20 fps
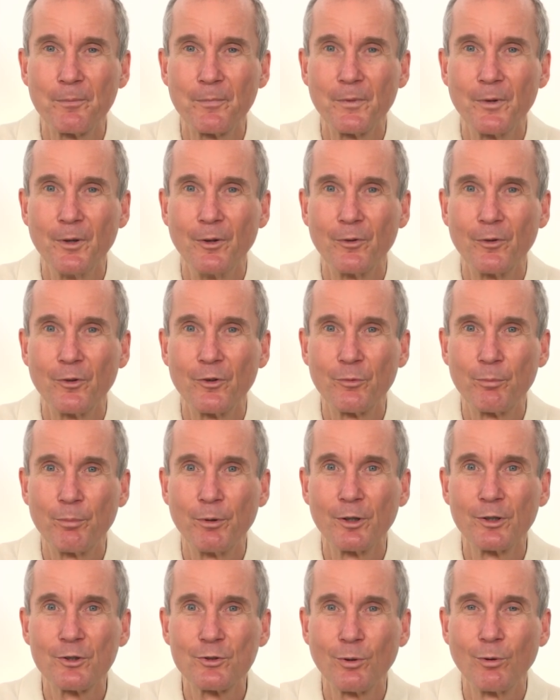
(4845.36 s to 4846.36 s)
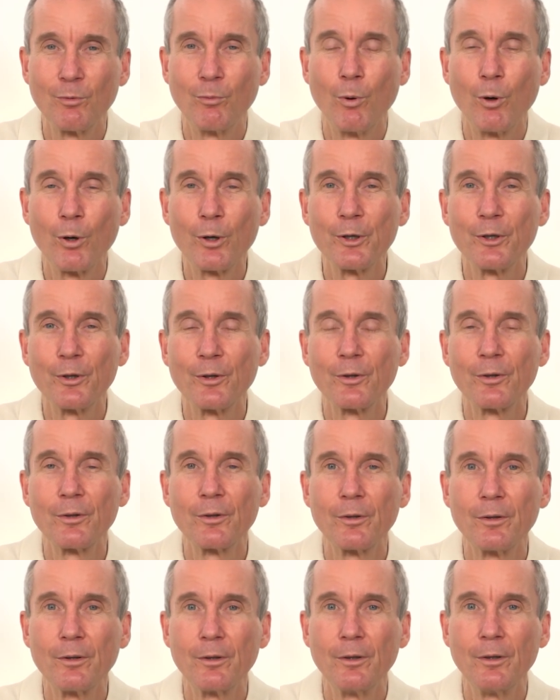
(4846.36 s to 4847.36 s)
the spiritual warrior,
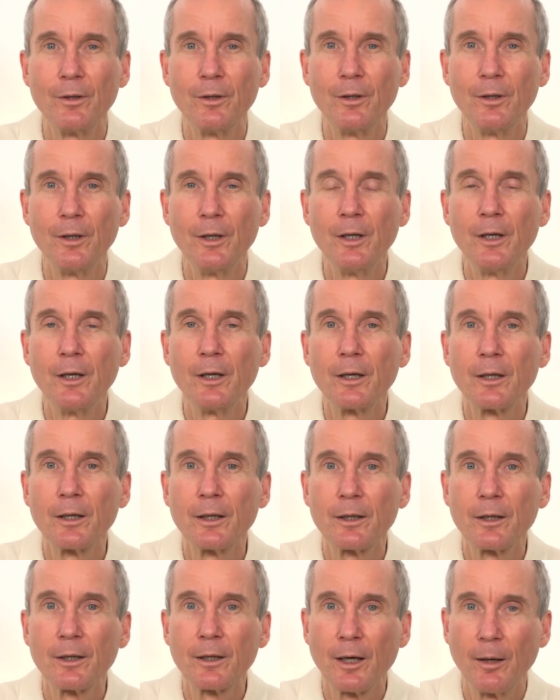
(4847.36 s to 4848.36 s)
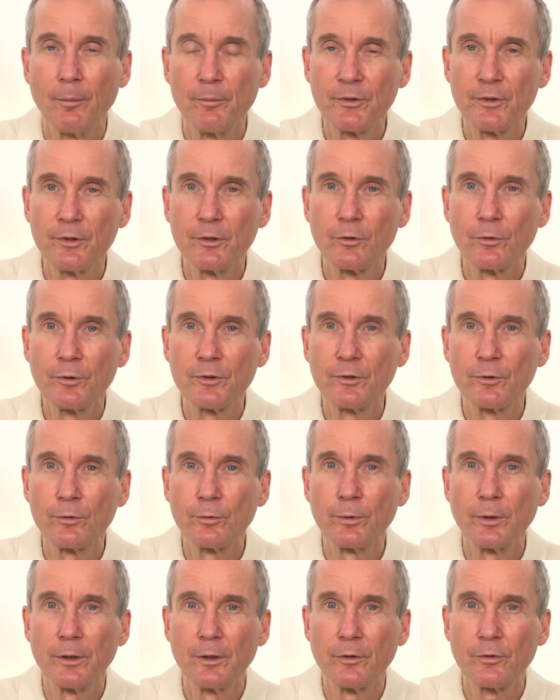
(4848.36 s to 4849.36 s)
comes into a
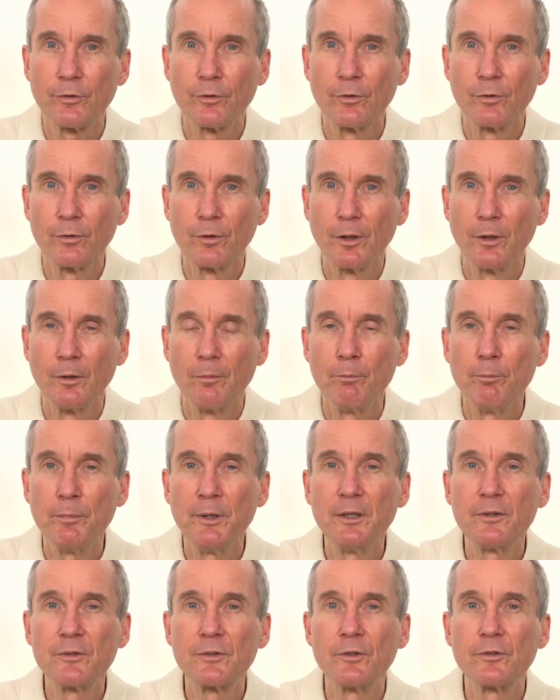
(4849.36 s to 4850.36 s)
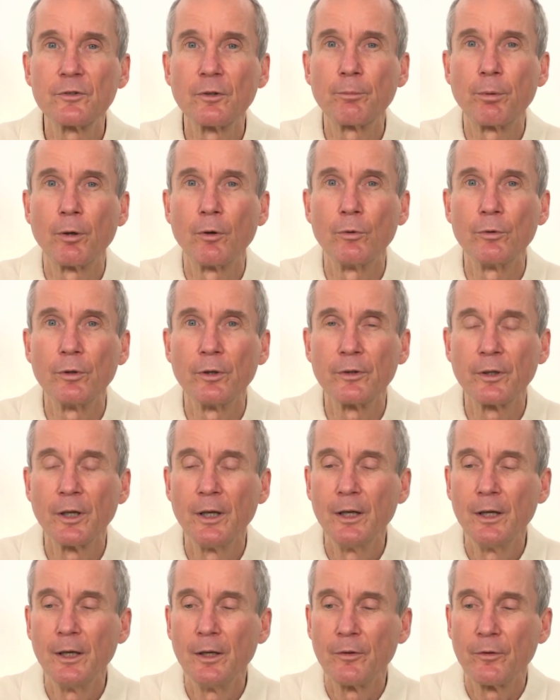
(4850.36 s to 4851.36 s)
situation, meets his opponent.
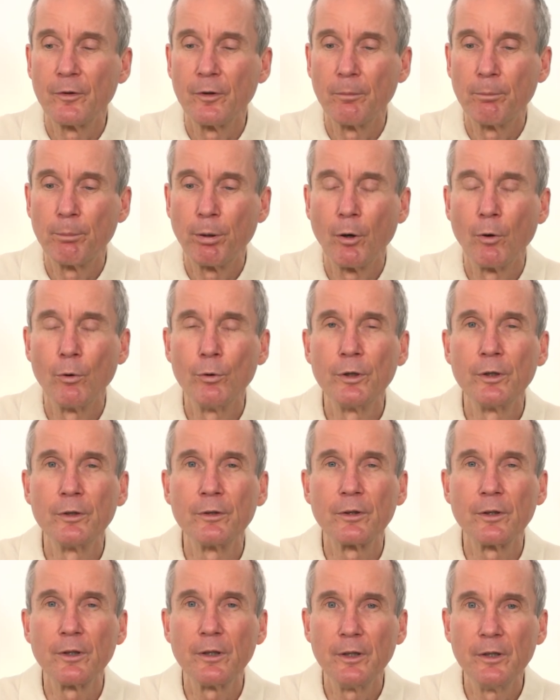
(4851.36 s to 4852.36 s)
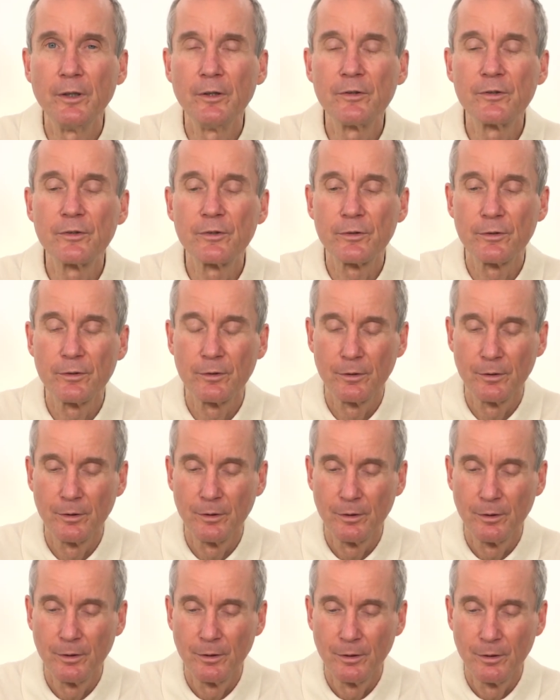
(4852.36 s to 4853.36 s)
The opponent is
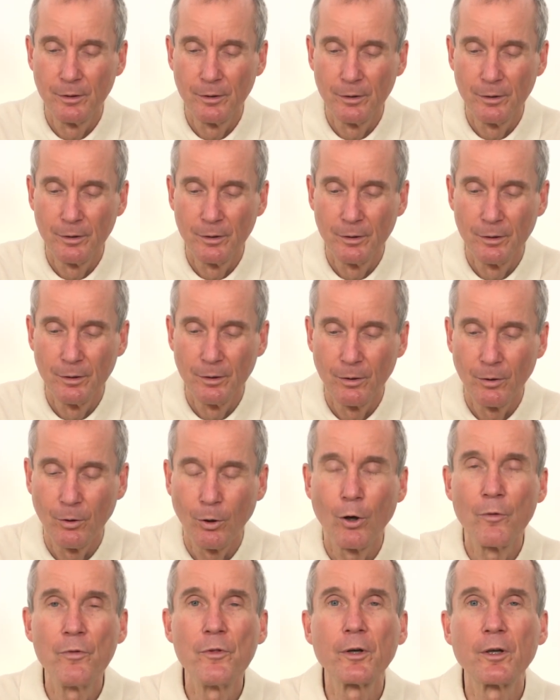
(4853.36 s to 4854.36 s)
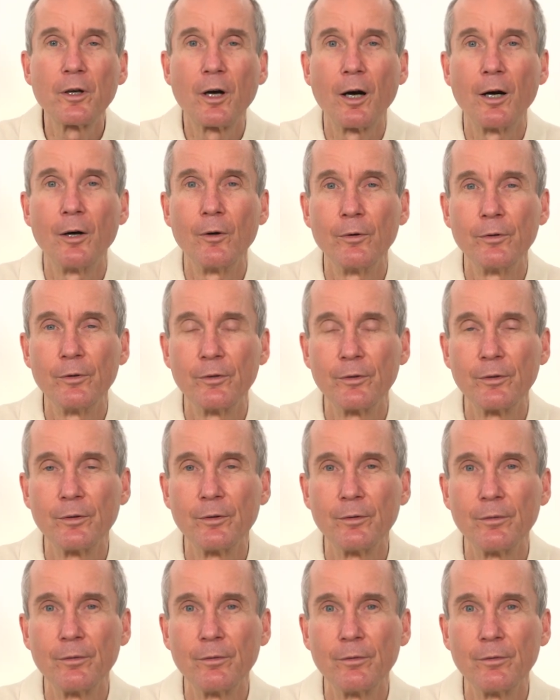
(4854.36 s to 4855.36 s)
on the ground
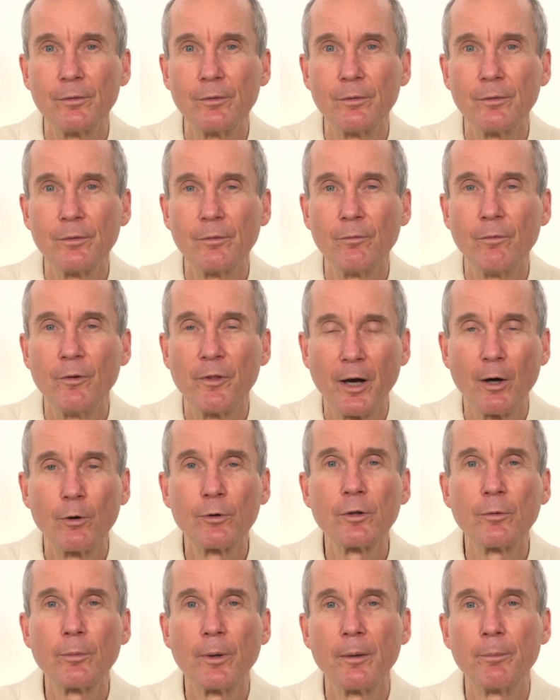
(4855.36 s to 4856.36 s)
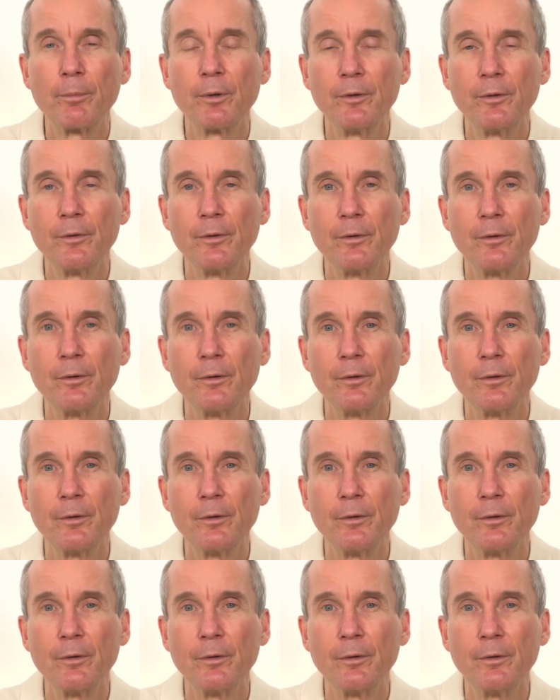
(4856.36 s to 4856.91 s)
without a weapon.